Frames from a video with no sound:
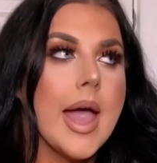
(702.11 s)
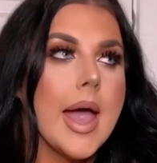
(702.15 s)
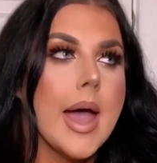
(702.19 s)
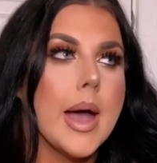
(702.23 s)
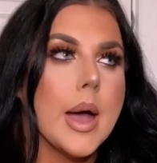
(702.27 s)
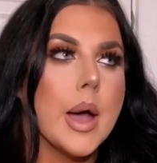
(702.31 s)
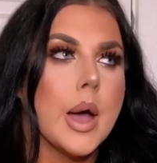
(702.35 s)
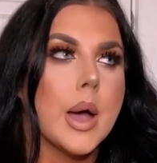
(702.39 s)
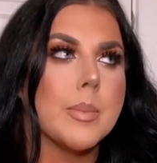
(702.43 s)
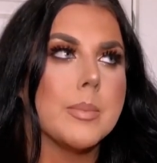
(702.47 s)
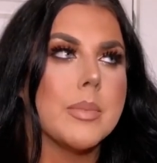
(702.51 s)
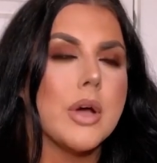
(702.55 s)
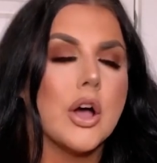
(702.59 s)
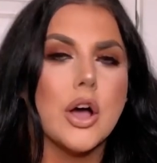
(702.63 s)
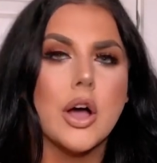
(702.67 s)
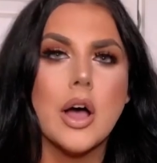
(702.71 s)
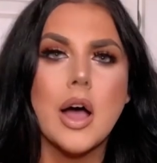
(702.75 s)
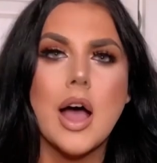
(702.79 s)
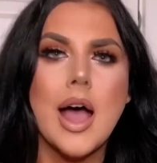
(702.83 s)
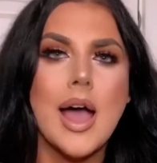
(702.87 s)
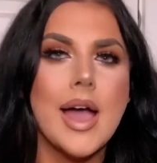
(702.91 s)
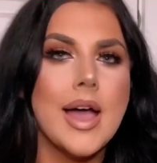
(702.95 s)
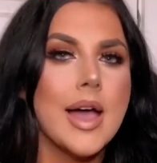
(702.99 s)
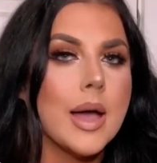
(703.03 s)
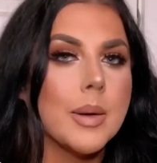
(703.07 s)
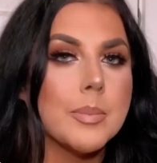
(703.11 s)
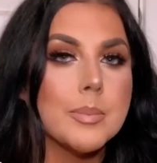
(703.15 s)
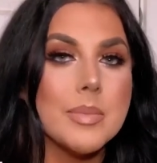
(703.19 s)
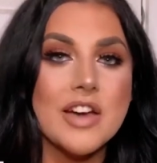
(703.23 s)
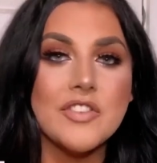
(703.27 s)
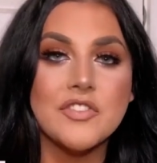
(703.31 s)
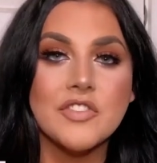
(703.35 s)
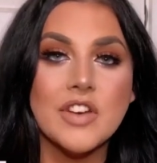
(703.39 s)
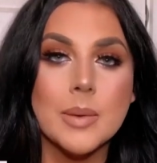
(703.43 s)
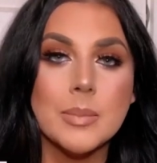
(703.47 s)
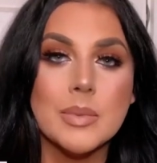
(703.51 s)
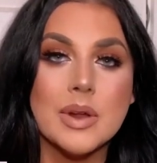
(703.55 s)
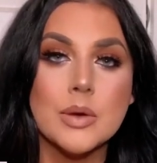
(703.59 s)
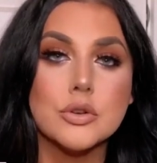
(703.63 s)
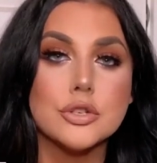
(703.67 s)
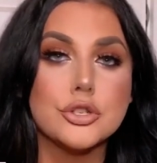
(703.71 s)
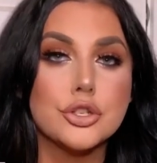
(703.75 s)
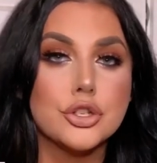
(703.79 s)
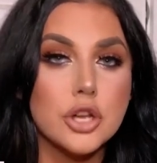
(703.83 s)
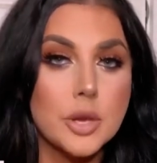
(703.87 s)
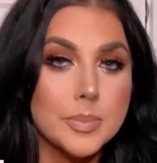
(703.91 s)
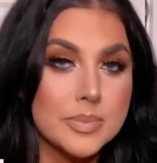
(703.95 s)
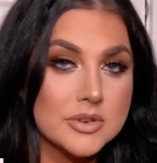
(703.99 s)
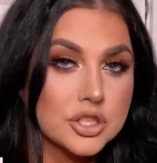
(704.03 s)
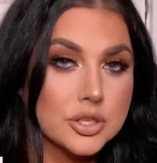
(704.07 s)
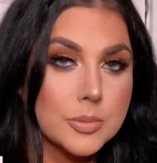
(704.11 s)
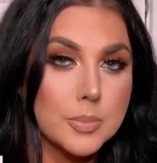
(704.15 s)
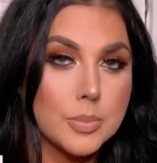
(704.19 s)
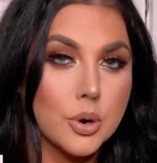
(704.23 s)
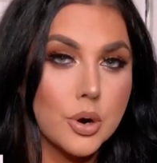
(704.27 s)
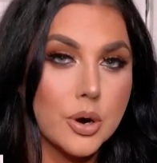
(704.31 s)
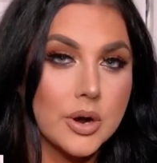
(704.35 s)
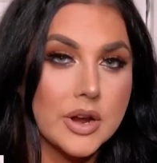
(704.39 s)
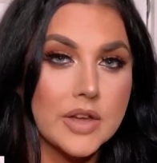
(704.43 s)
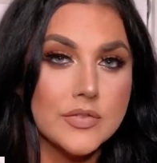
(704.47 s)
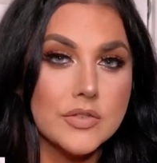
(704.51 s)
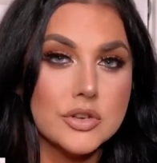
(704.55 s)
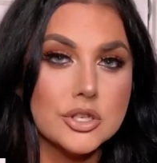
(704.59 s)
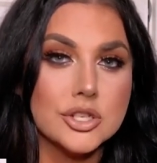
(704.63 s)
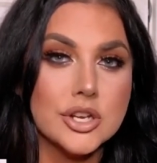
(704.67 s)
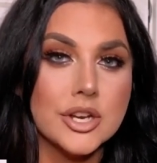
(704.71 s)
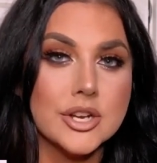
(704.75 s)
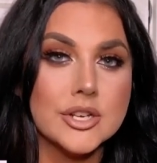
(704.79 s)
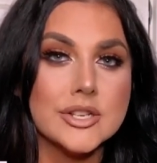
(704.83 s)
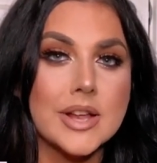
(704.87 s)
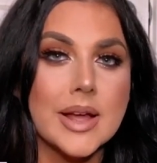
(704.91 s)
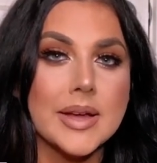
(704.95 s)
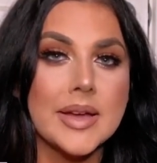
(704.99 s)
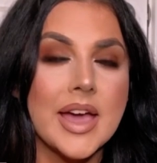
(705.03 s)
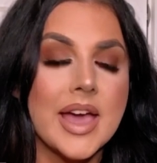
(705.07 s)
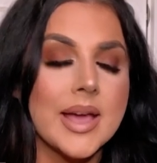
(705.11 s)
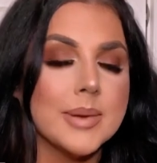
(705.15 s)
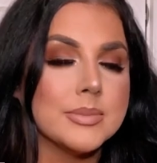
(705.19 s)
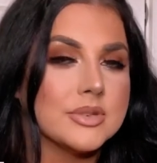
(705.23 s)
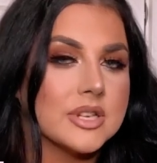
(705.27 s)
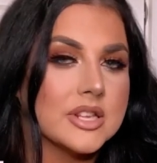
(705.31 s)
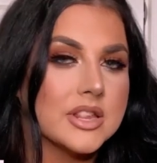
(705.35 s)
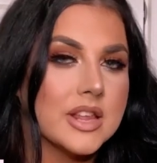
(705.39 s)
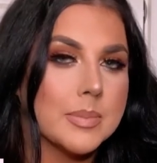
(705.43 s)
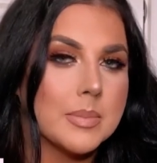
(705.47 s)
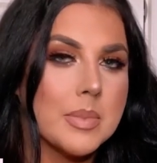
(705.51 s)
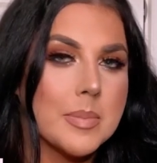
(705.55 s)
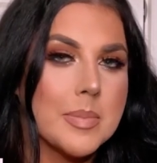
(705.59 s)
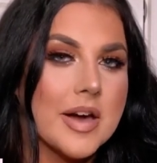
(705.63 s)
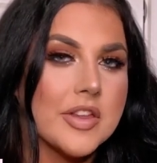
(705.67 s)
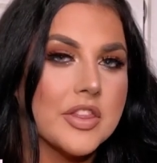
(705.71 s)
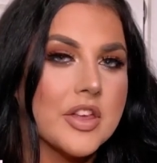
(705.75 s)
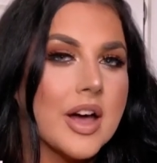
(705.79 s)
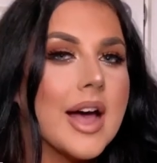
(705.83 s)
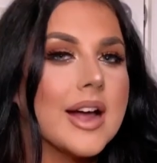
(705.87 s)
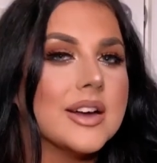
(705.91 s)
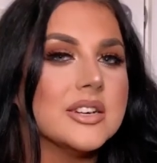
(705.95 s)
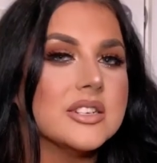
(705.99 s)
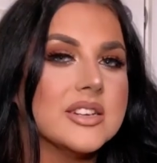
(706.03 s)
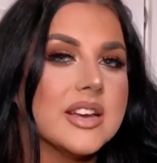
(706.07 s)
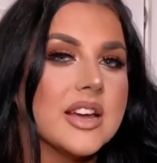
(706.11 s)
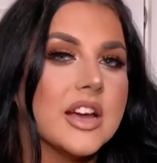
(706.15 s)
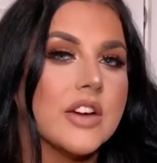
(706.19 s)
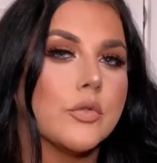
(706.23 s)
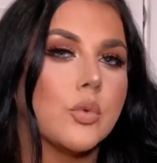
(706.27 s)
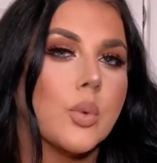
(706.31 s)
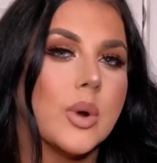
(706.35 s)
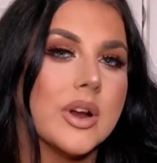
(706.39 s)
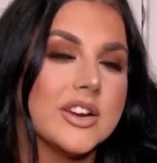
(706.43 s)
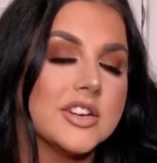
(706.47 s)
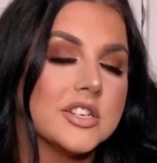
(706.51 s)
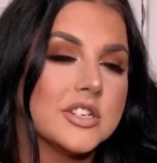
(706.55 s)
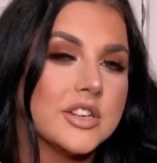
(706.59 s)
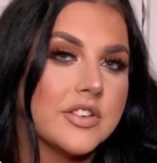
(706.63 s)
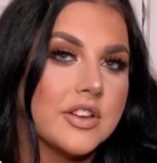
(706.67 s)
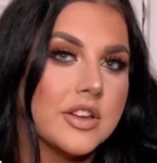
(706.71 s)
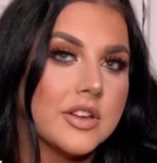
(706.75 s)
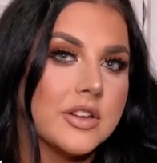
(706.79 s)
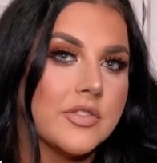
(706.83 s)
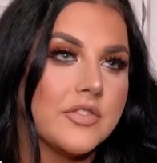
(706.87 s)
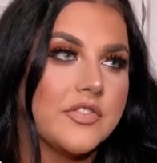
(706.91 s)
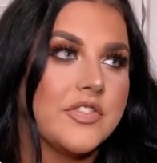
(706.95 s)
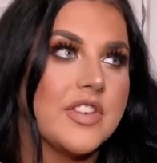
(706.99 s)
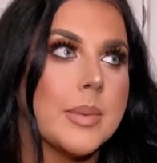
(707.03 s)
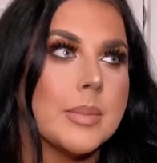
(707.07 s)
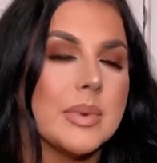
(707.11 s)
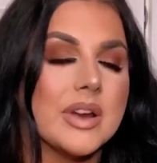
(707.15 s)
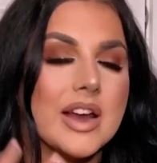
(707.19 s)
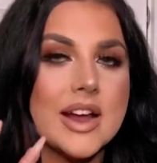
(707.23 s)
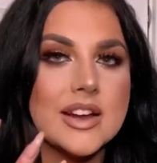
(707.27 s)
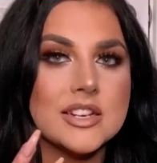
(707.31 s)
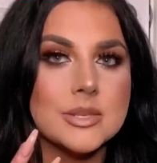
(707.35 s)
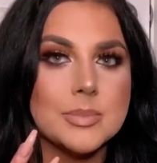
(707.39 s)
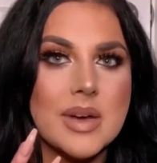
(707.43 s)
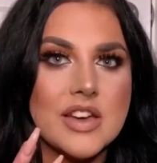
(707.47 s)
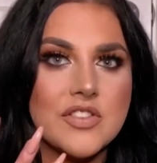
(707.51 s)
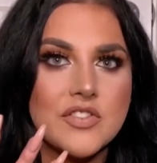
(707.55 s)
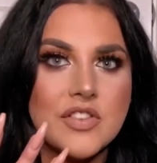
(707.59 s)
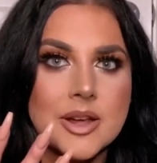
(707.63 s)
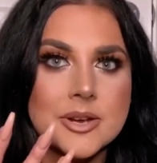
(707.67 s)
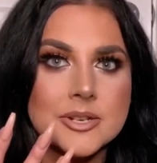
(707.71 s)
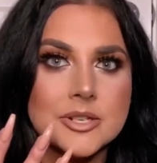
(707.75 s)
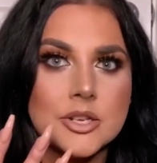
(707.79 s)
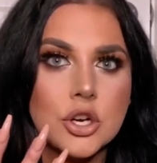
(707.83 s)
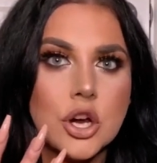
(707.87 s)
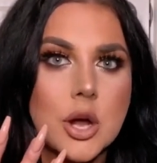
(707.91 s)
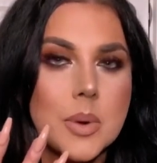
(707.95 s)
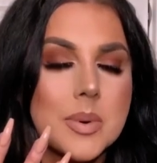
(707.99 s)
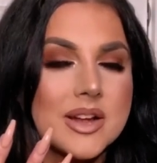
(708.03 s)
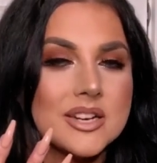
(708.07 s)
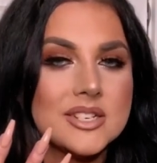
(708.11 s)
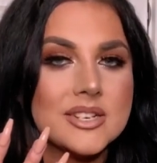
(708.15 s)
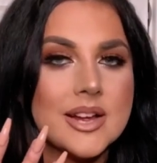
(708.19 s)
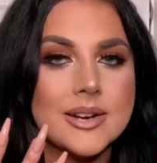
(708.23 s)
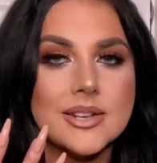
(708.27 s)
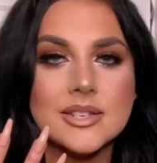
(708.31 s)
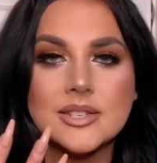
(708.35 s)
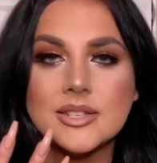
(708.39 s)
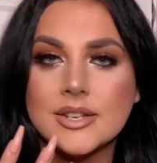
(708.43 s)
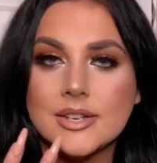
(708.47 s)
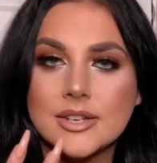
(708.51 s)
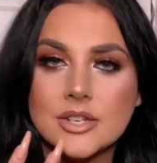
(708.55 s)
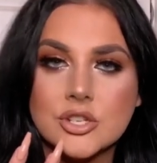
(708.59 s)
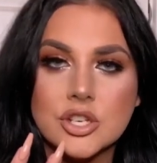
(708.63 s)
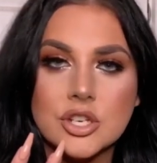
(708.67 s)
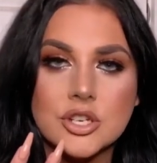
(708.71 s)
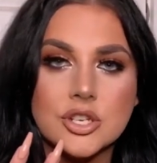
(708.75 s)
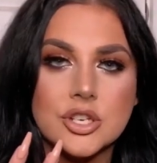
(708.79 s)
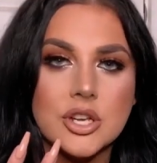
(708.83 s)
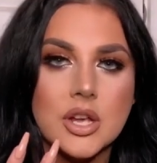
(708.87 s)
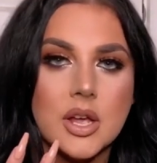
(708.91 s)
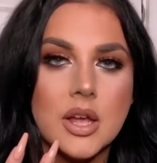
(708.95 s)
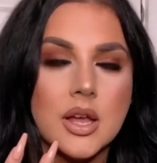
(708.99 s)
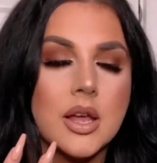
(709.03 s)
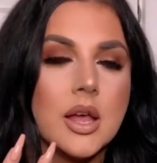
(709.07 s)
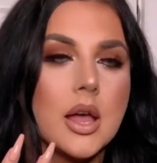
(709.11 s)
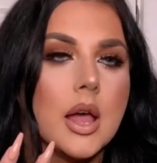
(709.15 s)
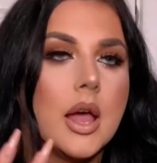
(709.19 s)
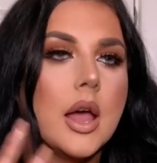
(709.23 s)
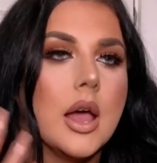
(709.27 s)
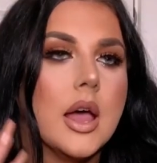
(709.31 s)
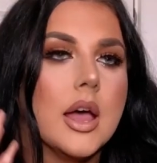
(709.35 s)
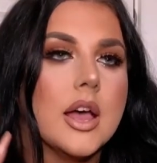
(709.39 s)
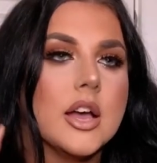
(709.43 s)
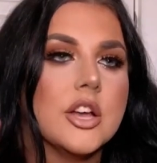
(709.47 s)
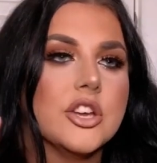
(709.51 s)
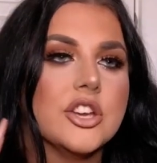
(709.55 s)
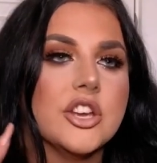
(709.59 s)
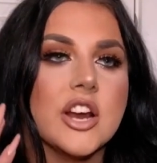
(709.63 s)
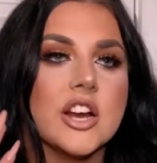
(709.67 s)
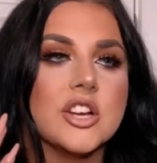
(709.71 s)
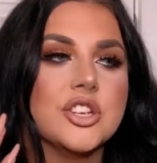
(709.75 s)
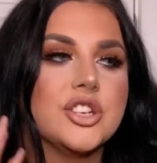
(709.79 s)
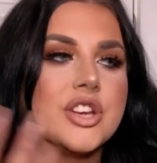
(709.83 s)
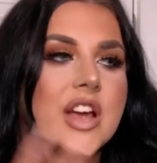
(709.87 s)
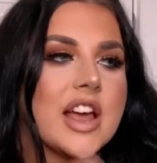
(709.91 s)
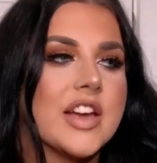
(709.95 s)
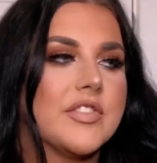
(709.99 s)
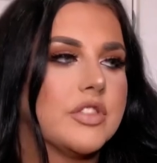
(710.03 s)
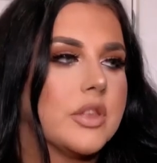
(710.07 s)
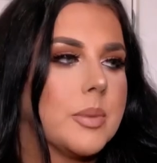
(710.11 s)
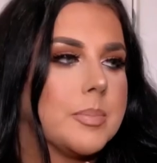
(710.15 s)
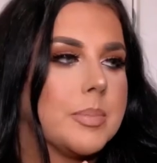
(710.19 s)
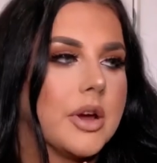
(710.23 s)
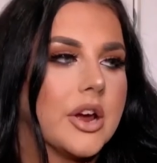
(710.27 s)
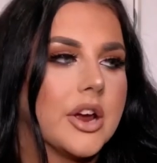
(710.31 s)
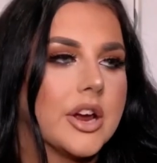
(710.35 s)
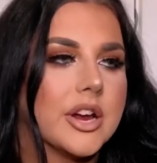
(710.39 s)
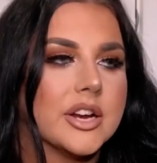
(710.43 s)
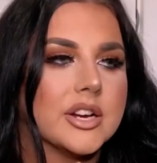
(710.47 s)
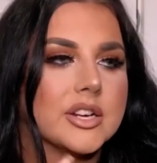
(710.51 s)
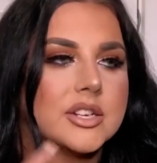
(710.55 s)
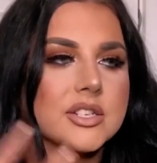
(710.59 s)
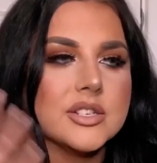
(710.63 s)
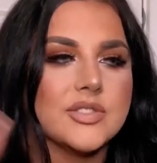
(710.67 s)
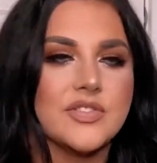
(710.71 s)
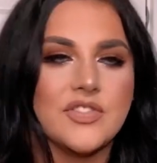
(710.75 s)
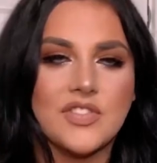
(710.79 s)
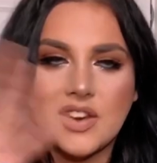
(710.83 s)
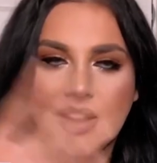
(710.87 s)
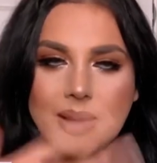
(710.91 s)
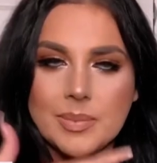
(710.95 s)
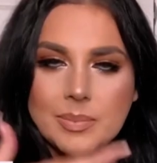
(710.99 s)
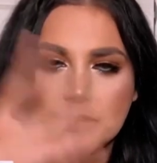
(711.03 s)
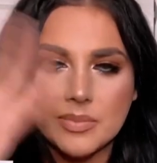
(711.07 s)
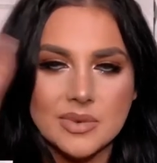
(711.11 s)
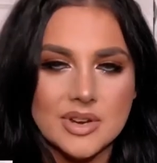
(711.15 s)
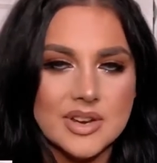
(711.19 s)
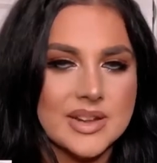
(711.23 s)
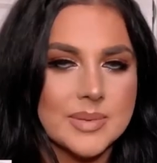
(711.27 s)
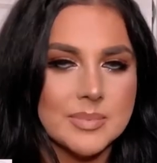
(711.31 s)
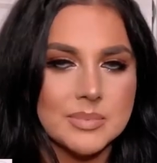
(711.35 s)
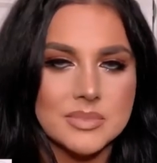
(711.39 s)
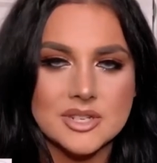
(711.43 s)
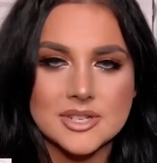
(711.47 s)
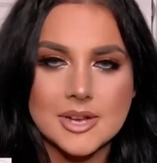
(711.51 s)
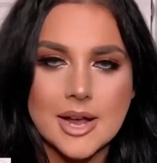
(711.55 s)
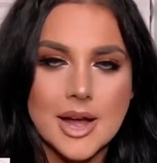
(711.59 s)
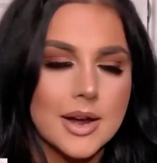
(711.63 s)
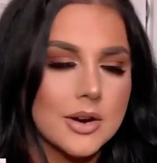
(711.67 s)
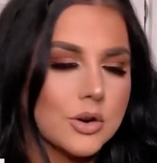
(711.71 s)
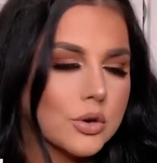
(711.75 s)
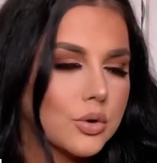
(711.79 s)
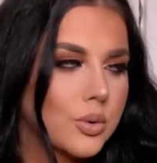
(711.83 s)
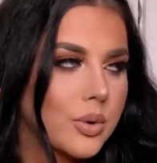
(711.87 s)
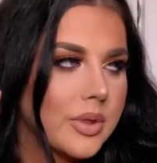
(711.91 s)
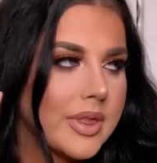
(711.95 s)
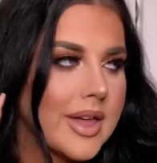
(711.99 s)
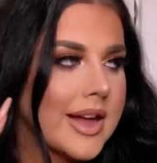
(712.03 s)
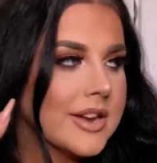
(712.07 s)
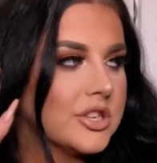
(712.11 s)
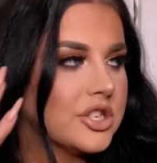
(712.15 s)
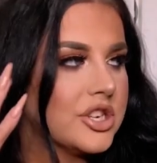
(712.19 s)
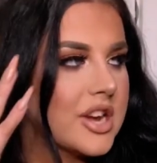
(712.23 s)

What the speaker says: My family was super supportive as soon as I came to them about the idea of wanting to feminize my face and go under anesthesia to, you know, shave the bones, flip, nip, tuck, all that